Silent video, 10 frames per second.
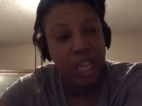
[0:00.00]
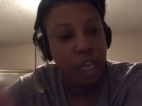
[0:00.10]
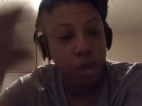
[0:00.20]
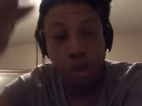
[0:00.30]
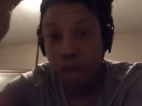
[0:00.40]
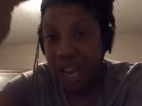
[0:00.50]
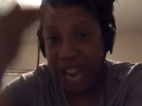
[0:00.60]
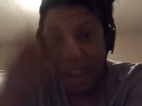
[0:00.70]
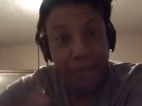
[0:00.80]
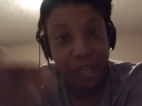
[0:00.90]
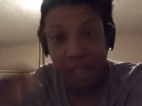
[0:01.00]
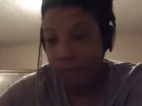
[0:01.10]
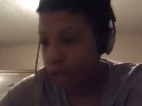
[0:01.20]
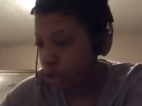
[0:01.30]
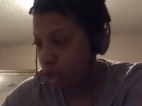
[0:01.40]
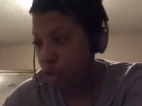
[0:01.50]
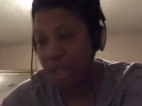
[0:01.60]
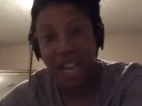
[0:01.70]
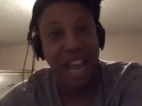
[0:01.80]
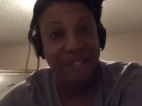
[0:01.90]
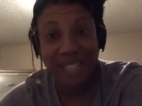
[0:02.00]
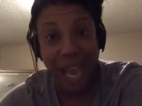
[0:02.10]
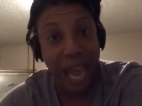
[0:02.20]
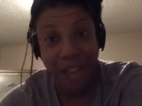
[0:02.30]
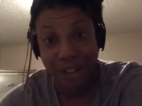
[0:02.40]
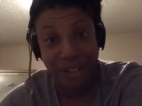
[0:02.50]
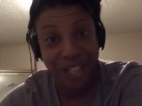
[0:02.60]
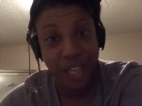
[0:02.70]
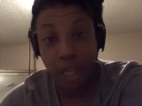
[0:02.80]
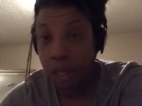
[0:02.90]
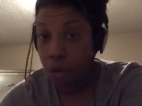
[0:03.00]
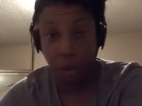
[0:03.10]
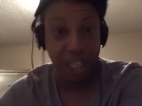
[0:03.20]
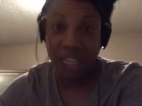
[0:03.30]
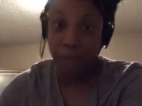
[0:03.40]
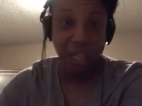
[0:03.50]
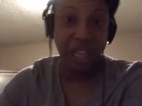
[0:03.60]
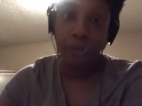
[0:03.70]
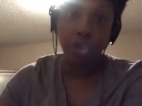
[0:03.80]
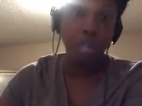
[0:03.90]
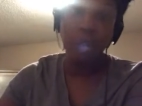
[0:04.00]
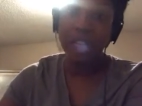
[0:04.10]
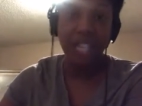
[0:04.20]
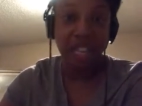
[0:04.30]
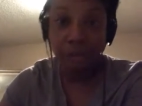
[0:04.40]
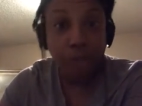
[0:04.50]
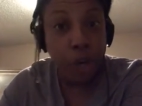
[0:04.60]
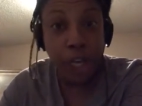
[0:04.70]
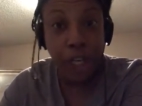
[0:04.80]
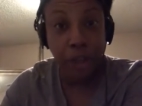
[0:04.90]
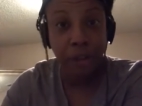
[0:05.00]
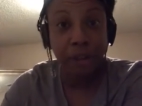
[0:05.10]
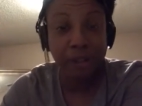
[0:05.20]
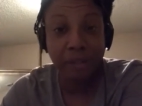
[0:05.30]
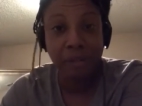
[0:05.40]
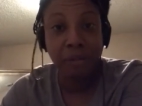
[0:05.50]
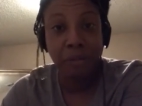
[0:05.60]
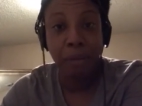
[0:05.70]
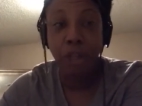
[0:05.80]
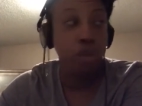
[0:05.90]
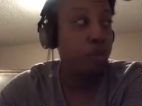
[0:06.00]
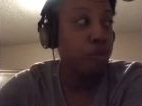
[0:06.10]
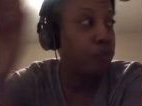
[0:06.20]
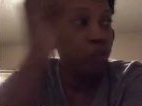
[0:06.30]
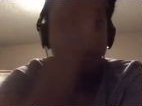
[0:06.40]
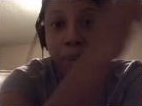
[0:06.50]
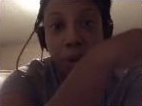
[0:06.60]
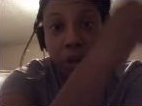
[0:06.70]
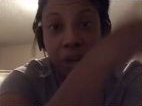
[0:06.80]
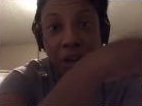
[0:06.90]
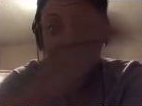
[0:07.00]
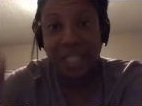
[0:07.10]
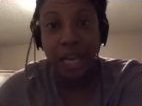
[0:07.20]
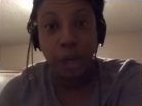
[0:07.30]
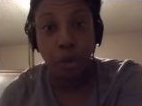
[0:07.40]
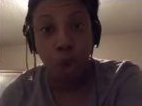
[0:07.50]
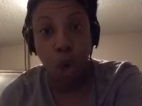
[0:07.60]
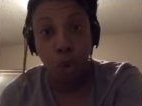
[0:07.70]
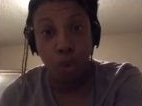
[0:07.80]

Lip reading: And you're going to have to live a certain lifestyle in order to get him to even do anything for you. Because you've been on the dirty side of the road.